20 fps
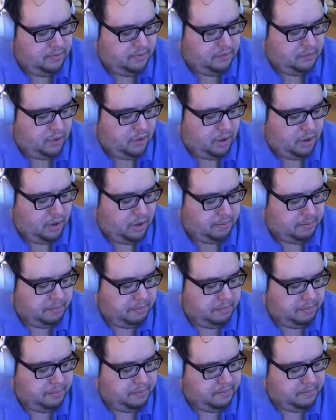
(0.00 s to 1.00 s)

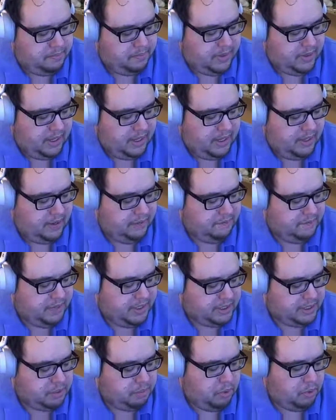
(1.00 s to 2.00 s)
from a
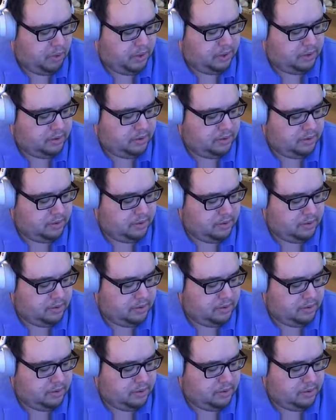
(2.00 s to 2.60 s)
fixed point